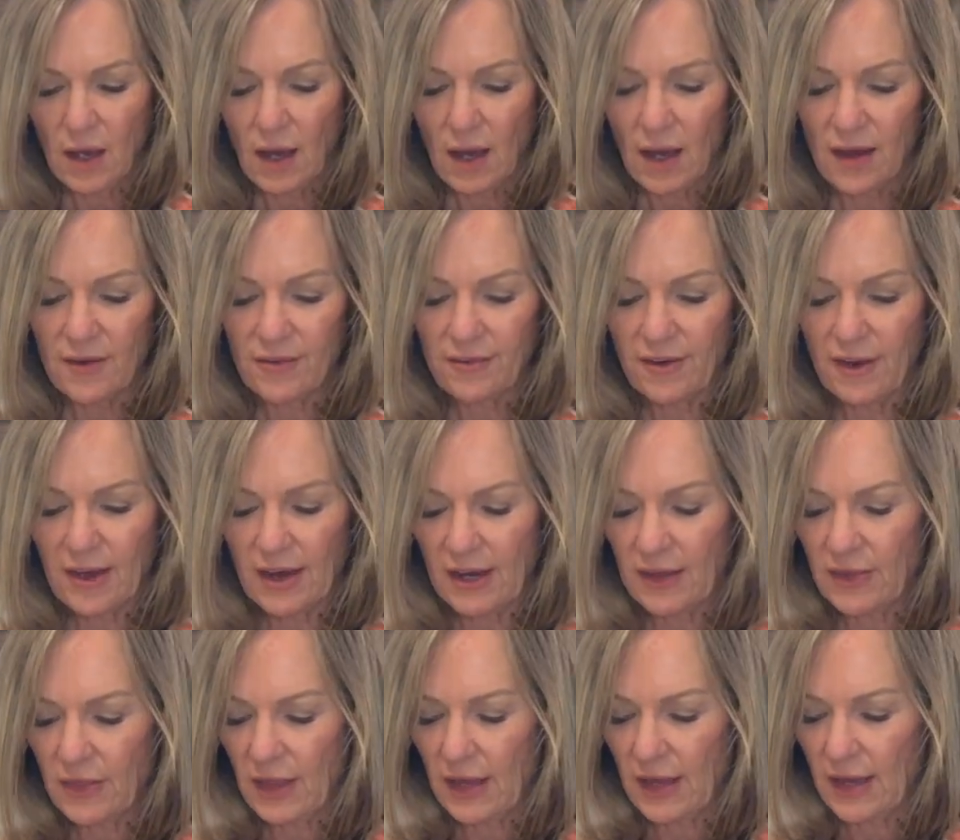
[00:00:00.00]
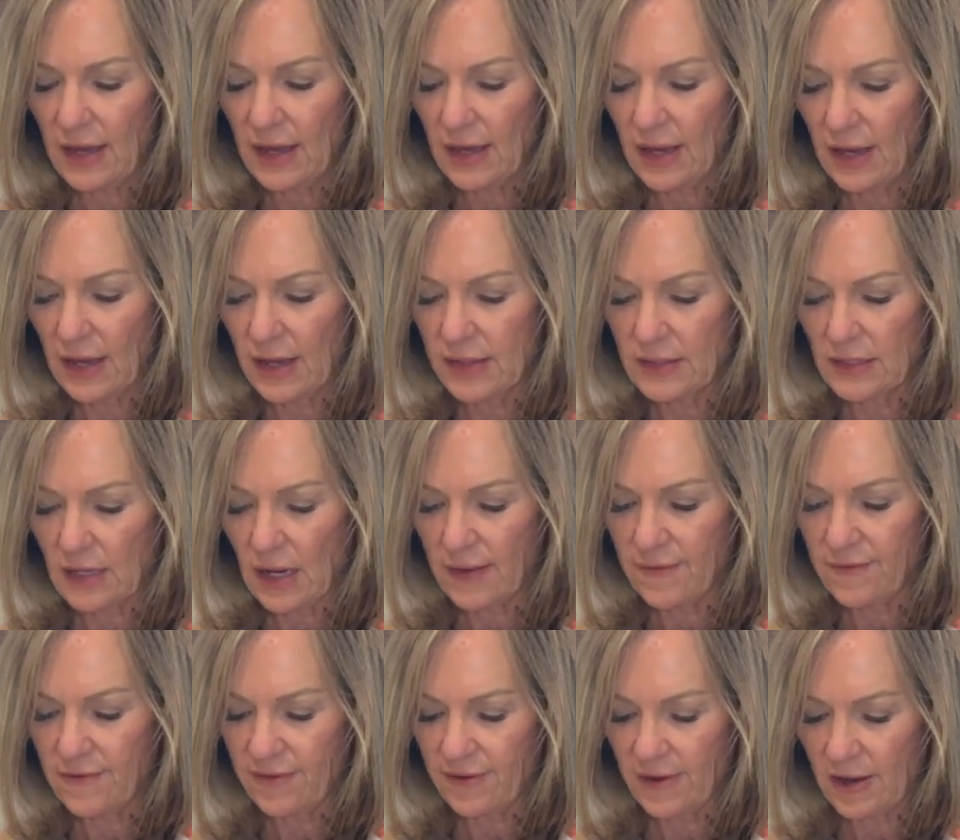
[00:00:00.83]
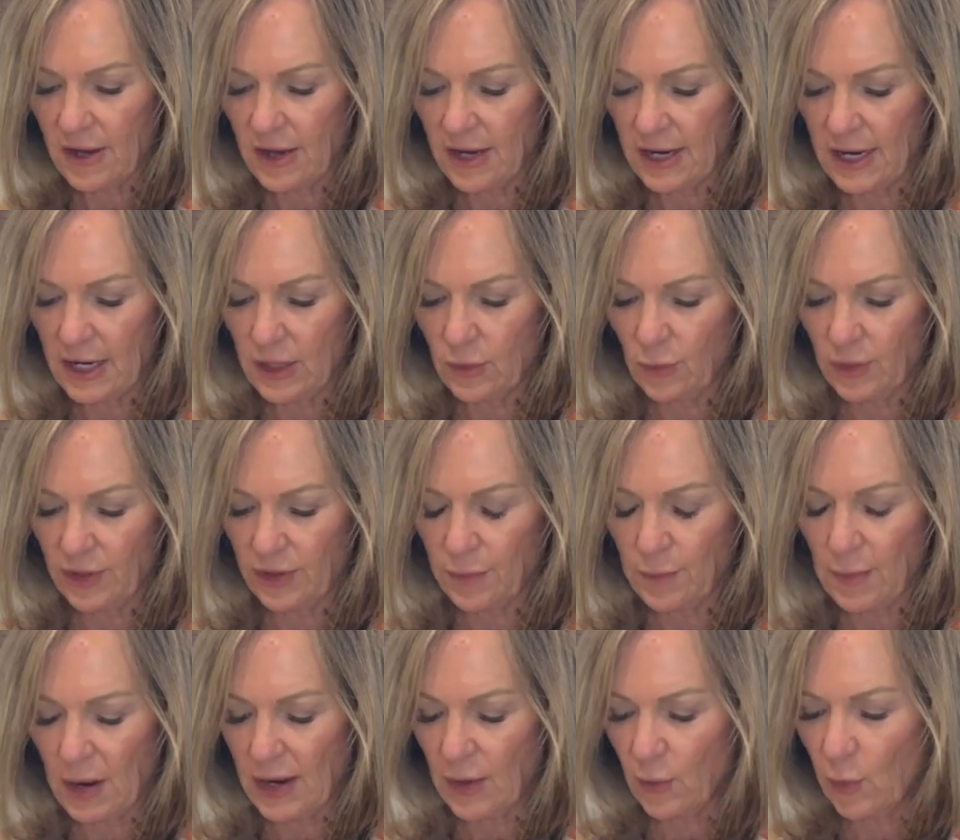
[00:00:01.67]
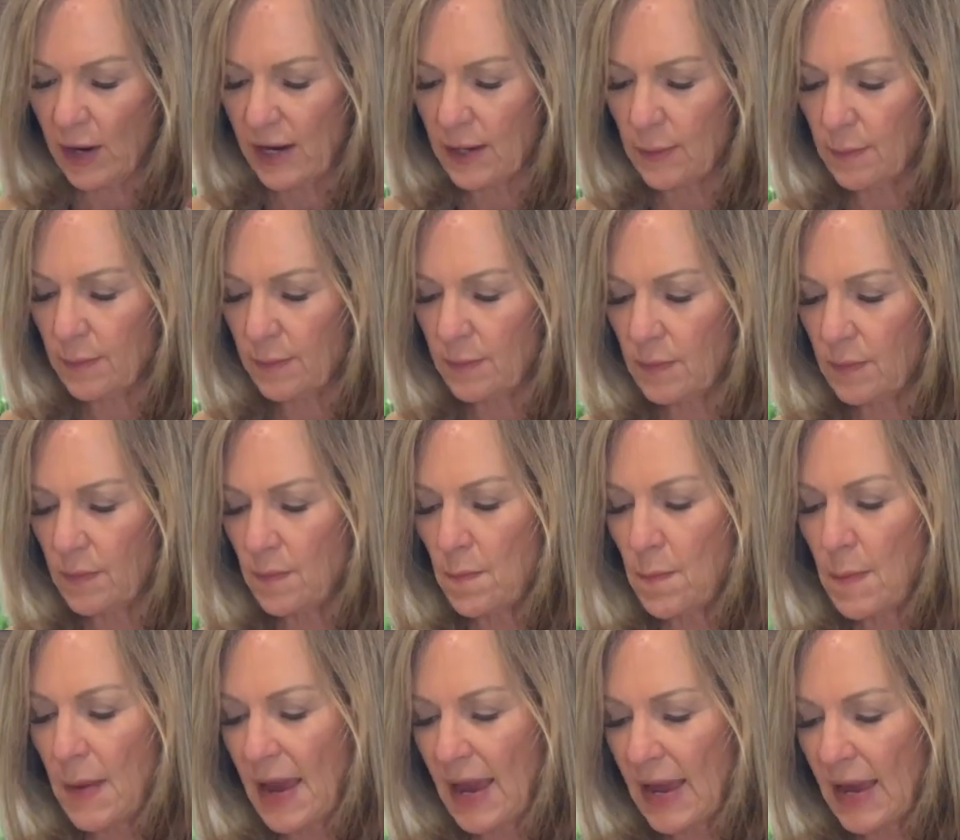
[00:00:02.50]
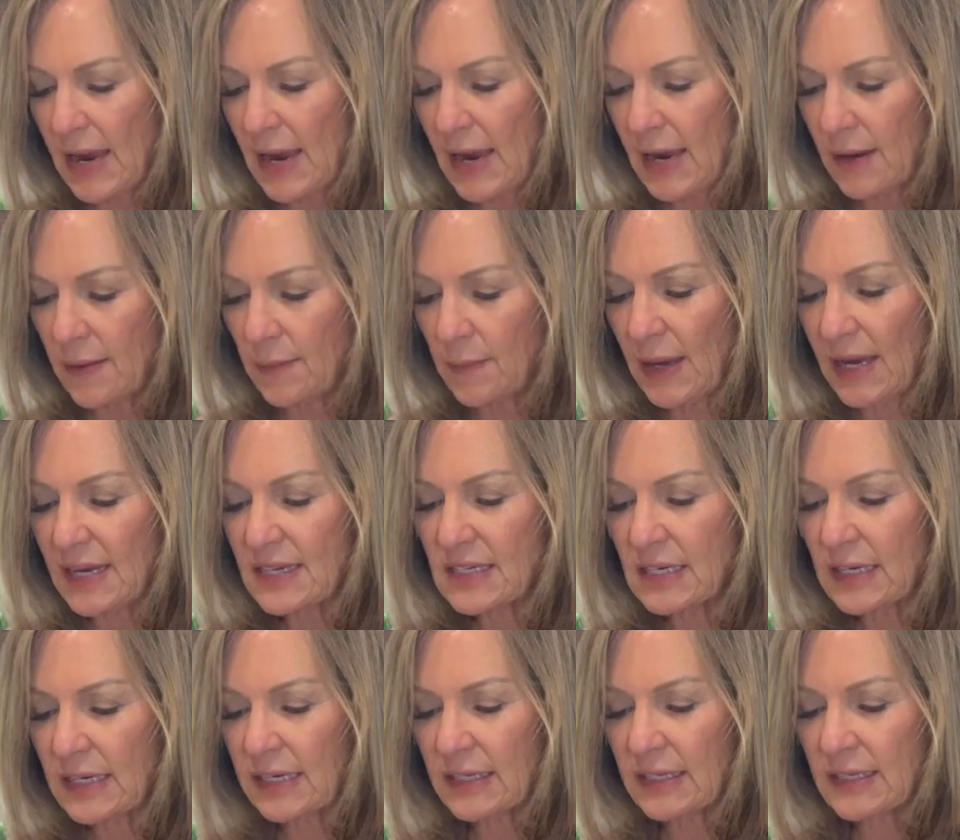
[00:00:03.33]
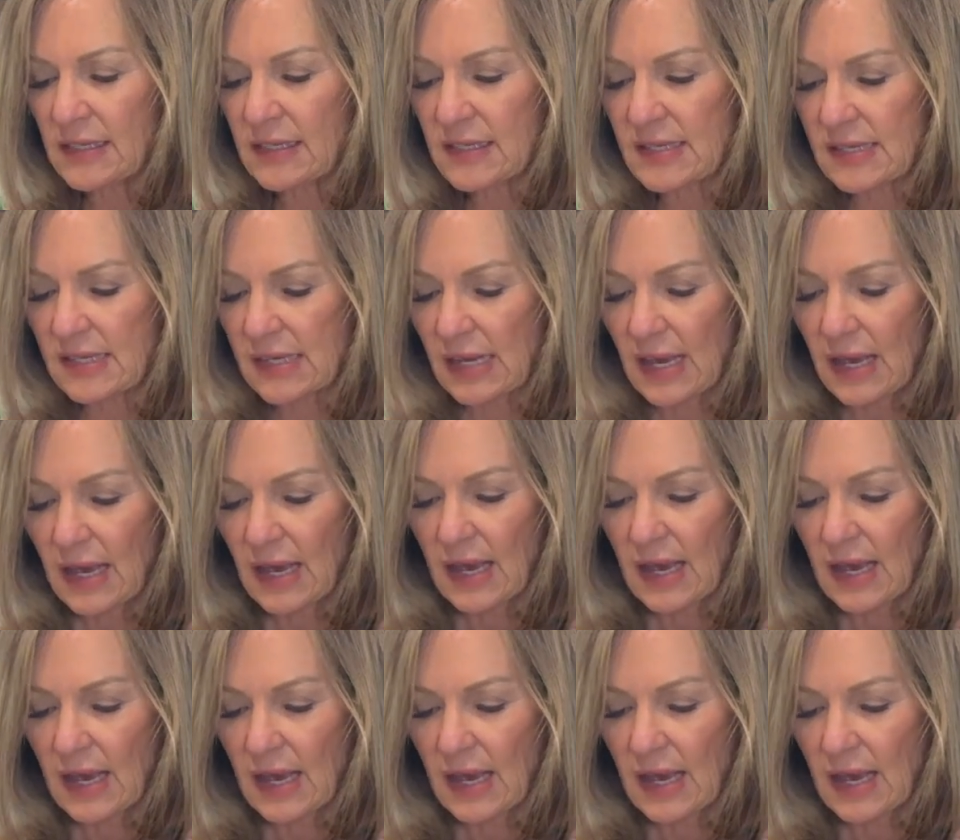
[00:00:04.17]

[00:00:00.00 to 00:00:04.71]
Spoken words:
I find that I'm fine with my weight maintenance.